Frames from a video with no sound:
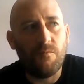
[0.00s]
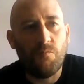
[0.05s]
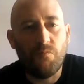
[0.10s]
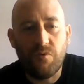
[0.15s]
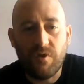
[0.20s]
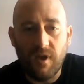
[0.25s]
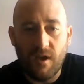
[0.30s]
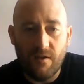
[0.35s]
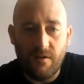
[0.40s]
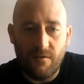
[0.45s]

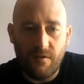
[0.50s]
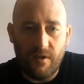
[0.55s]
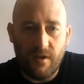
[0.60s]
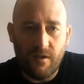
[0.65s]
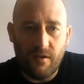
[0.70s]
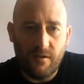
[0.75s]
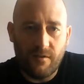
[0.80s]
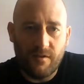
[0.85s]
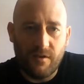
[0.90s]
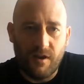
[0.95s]
get
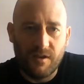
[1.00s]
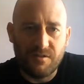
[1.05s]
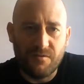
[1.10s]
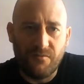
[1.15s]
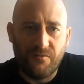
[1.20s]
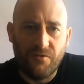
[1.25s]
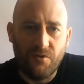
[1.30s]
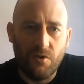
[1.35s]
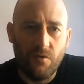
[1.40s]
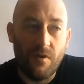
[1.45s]

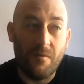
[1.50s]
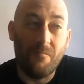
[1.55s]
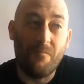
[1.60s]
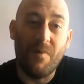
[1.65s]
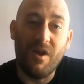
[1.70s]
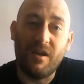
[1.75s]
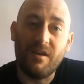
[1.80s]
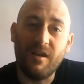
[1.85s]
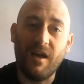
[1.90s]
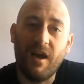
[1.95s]
Tyson Fury,
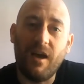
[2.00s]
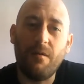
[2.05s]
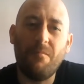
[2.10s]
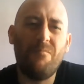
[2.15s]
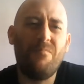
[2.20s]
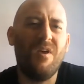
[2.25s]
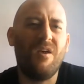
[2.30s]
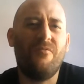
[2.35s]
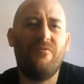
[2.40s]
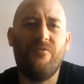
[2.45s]
big name,
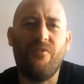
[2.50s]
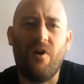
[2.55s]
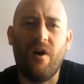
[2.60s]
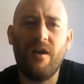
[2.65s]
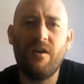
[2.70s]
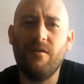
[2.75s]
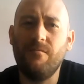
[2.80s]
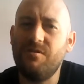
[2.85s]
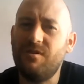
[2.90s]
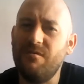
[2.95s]
big
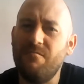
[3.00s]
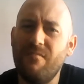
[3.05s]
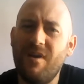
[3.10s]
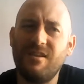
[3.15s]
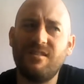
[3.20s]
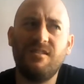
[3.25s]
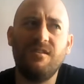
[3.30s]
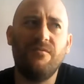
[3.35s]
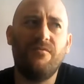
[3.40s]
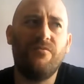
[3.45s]
fight, obviously
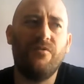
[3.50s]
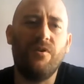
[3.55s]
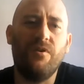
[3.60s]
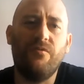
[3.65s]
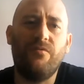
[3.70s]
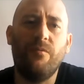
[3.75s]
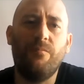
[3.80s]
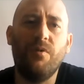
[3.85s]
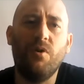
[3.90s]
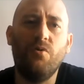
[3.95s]
massive for
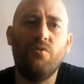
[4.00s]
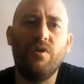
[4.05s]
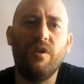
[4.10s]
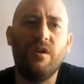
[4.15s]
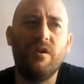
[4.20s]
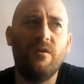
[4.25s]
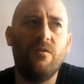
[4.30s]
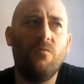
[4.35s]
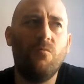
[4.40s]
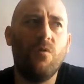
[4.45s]

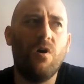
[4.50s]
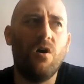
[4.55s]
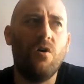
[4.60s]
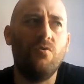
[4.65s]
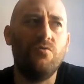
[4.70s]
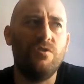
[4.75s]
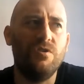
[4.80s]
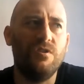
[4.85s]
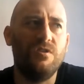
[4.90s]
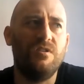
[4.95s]
building
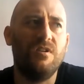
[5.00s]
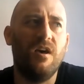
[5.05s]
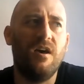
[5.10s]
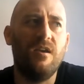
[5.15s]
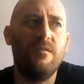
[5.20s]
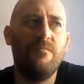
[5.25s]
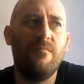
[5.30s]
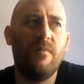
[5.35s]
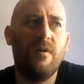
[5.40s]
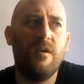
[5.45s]
Wilder's
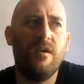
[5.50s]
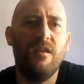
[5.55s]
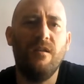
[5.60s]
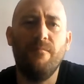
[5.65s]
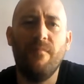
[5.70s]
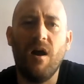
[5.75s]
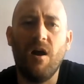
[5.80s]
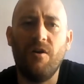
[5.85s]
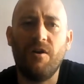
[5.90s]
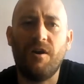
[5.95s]
name in
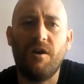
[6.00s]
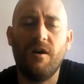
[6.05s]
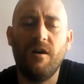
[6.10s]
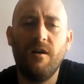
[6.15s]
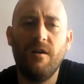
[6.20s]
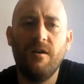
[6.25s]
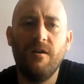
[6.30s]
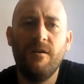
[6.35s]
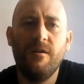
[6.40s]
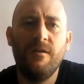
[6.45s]

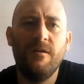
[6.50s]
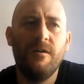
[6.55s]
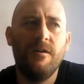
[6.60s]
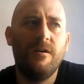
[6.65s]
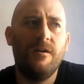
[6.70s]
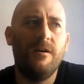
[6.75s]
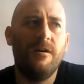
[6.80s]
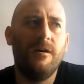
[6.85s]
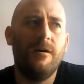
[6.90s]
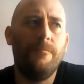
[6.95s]
America.
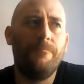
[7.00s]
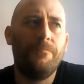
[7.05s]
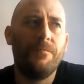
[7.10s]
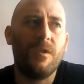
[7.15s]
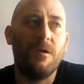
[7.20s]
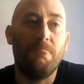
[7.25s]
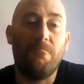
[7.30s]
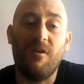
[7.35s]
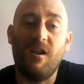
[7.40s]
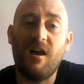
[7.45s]

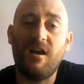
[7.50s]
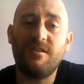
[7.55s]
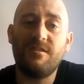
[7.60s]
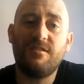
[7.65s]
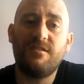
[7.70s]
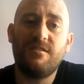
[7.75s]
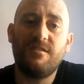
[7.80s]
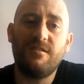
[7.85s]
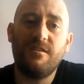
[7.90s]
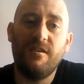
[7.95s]

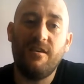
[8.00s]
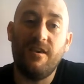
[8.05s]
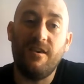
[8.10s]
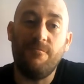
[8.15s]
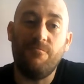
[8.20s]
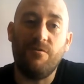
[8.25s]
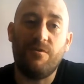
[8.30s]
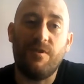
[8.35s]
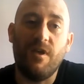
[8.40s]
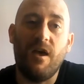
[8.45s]
Plus, he
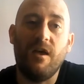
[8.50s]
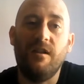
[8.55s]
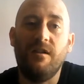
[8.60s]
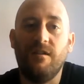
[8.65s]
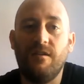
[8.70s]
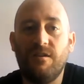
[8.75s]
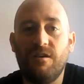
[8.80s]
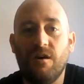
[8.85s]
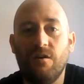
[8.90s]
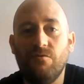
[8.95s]
would
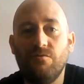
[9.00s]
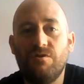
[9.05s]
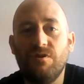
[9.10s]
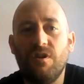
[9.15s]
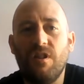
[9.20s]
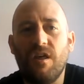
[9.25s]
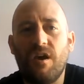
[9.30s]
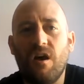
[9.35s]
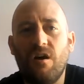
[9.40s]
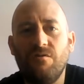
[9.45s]
then go to
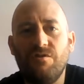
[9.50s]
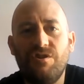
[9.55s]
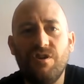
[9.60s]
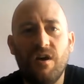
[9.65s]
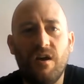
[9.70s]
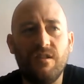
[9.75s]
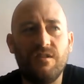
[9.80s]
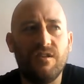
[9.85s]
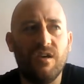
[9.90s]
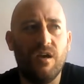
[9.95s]
the
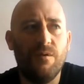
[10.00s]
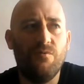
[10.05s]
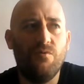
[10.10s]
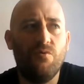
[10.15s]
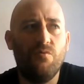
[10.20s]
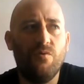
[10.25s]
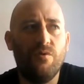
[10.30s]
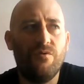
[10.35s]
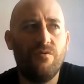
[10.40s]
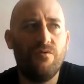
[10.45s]
negotiating table
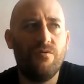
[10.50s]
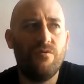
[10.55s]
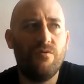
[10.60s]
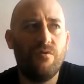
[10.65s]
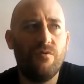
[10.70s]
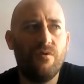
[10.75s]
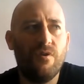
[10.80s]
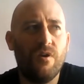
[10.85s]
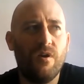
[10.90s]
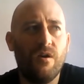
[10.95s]
with
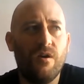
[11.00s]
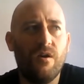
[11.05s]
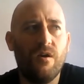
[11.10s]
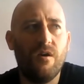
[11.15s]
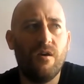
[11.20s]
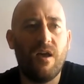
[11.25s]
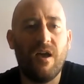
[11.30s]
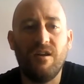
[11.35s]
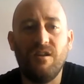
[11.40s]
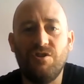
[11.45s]

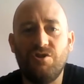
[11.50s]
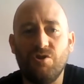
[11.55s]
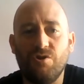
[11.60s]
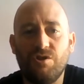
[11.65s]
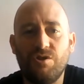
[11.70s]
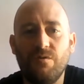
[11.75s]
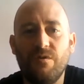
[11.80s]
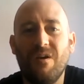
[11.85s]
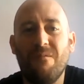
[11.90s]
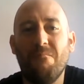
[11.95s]
Anthony
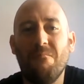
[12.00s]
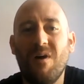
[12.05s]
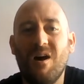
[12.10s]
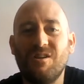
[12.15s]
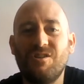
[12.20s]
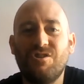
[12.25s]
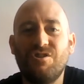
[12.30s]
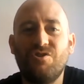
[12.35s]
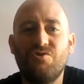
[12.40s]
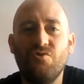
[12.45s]
Joshua in a
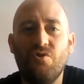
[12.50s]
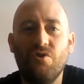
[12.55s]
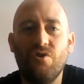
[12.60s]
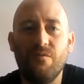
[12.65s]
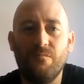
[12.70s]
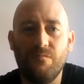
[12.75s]
much stronger